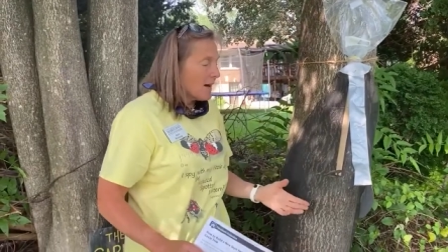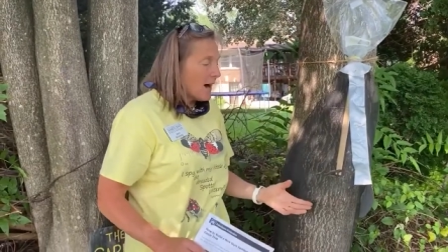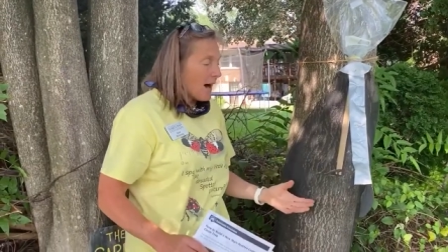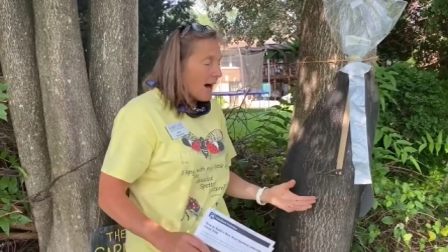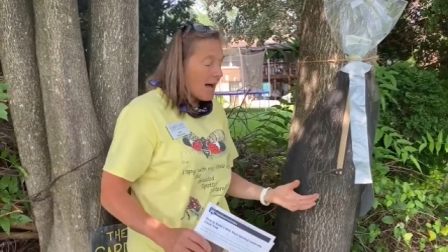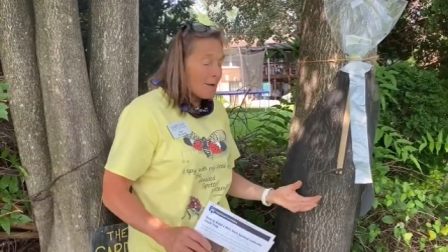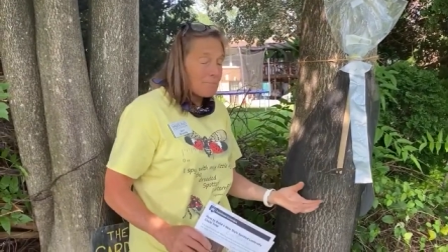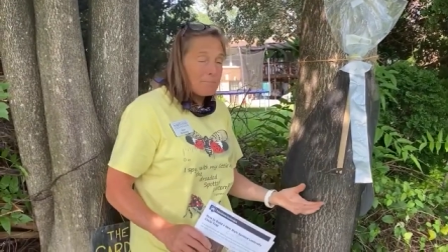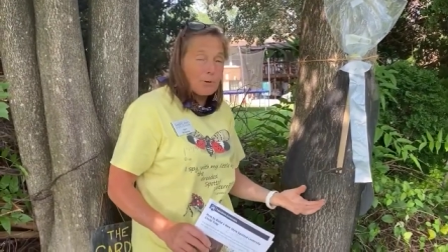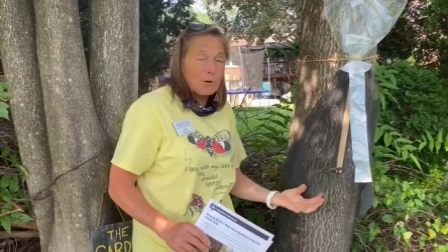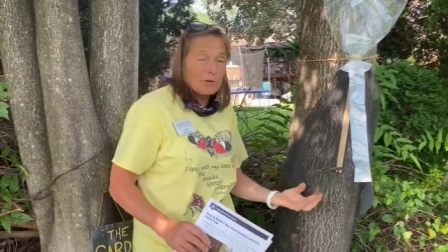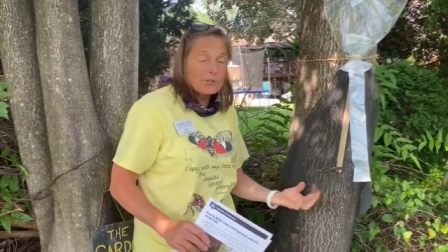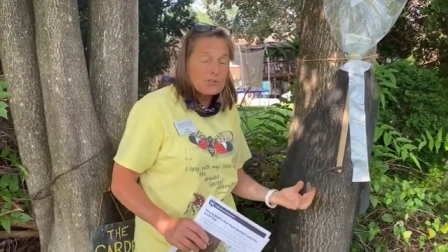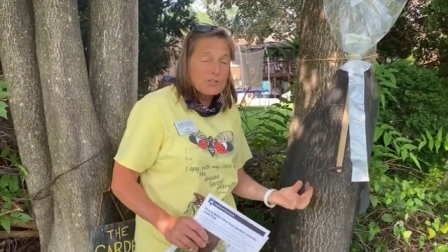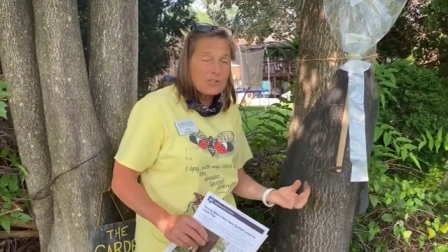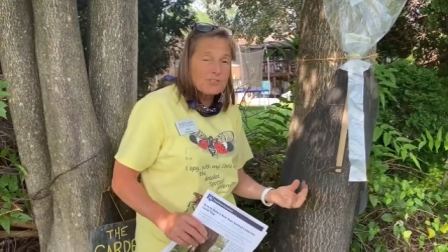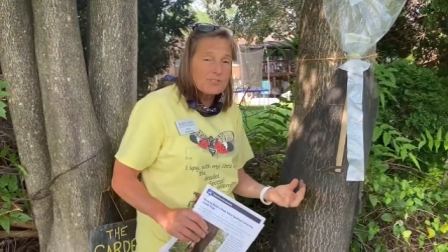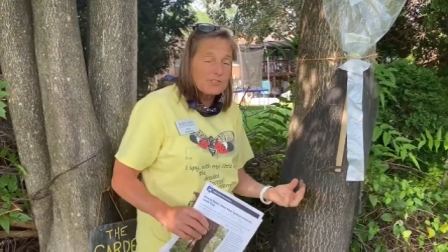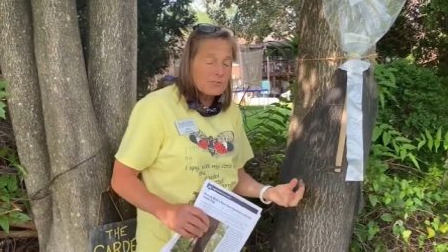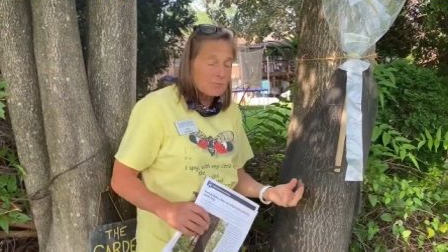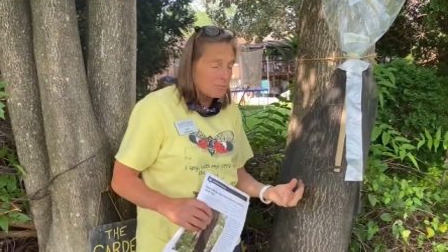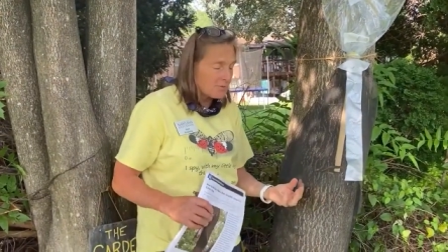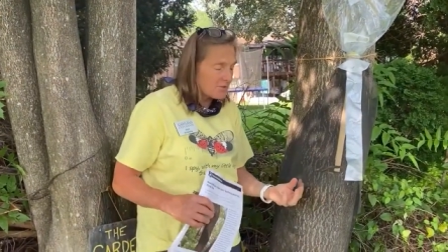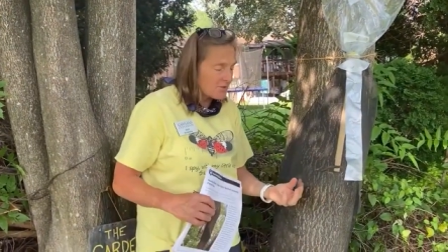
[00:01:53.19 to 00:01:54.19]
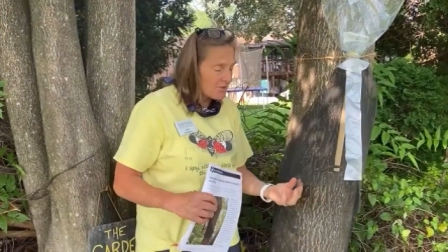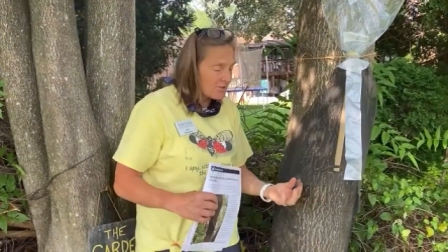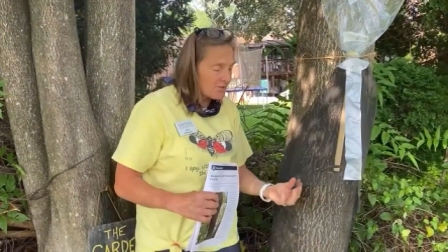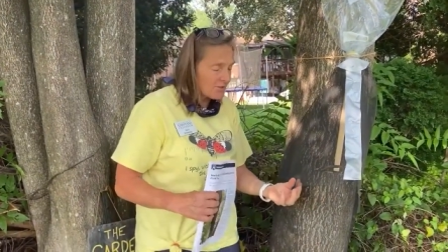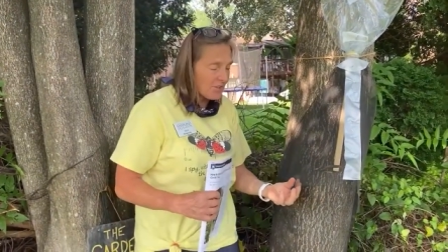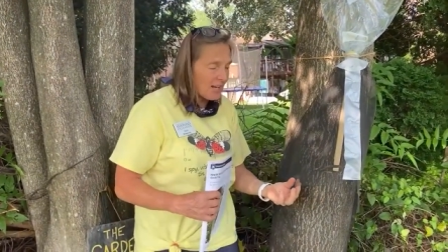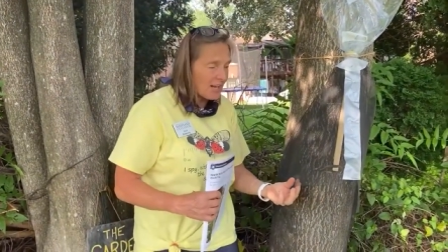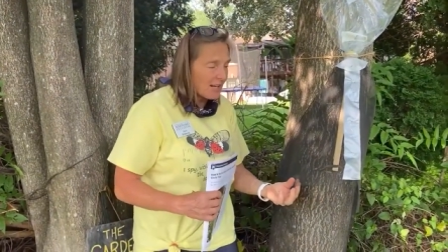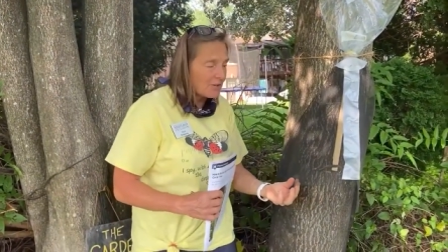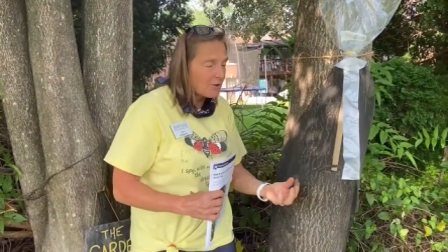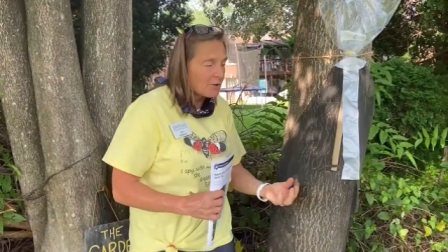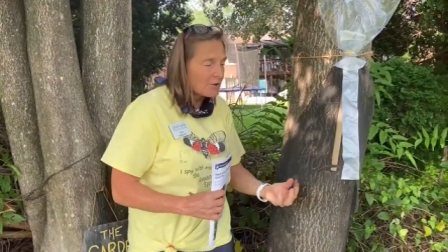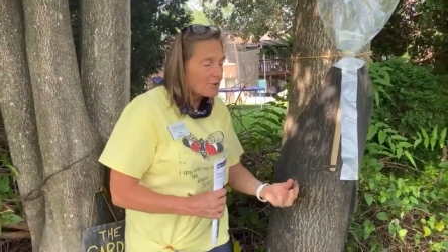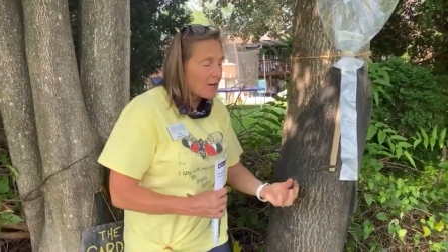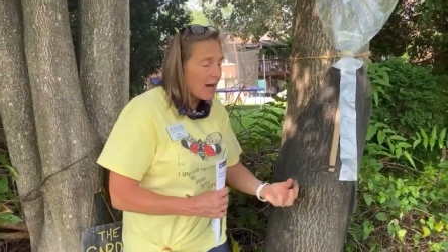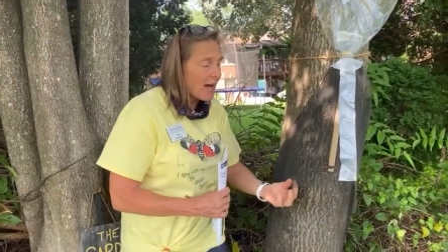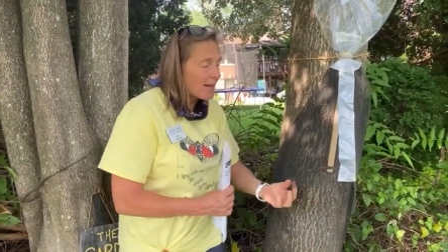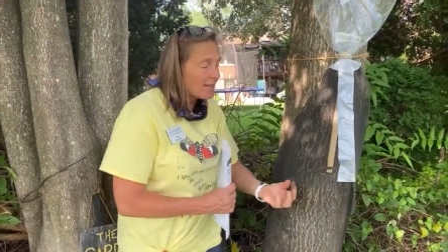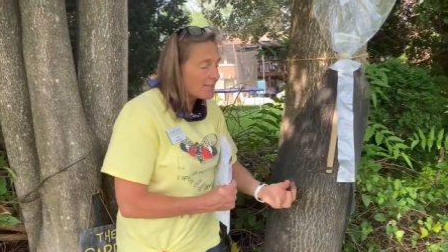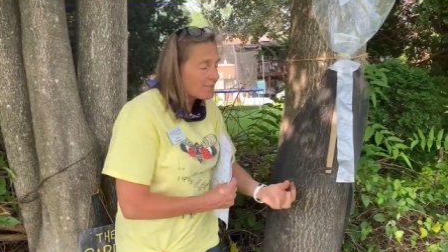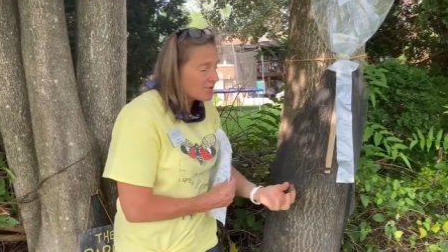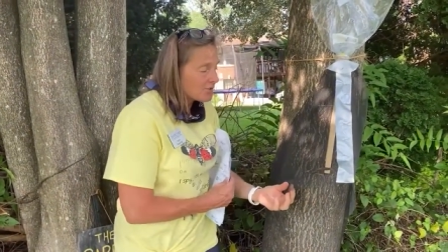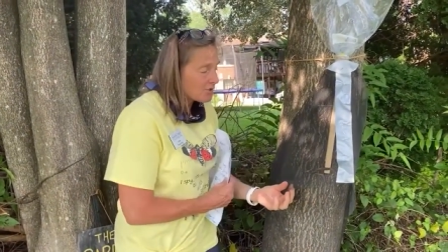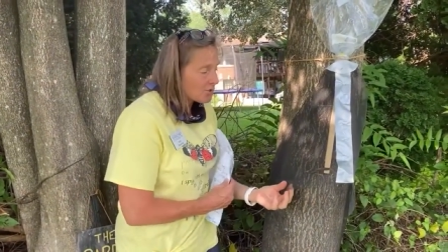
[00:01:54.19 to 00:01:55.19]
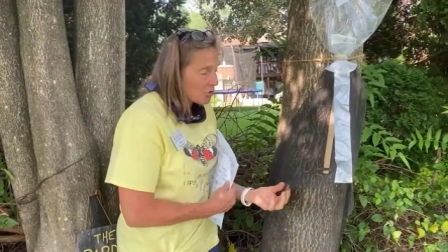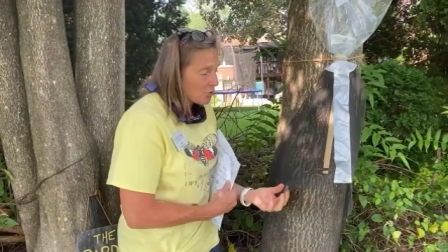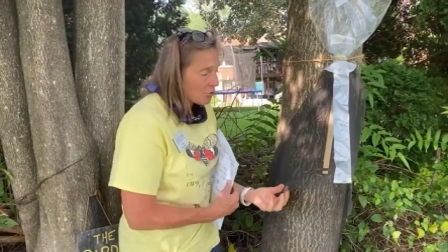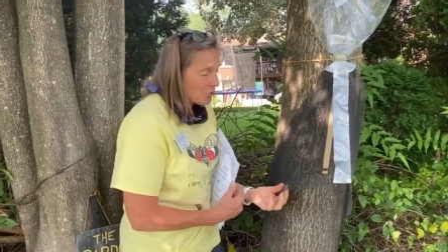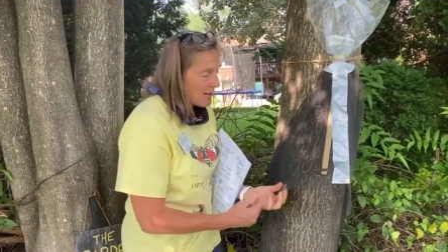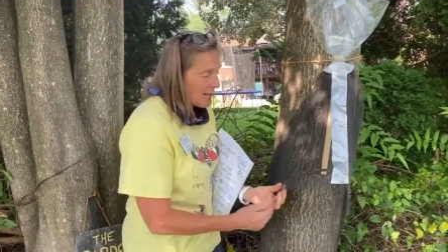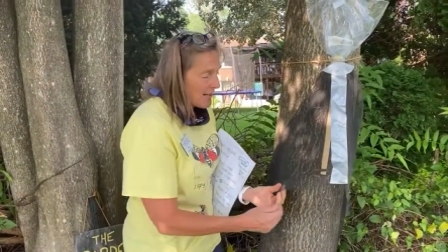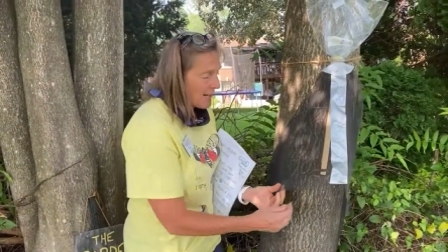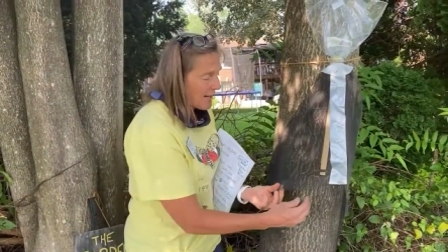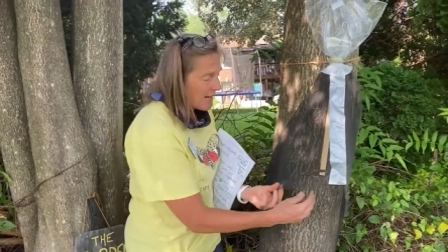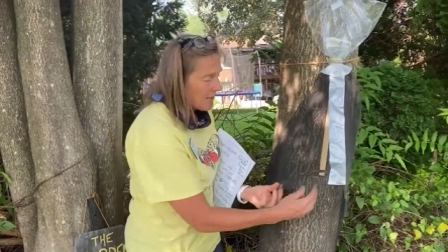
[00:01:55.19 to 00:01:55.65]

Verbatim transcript: I purchased standardized screening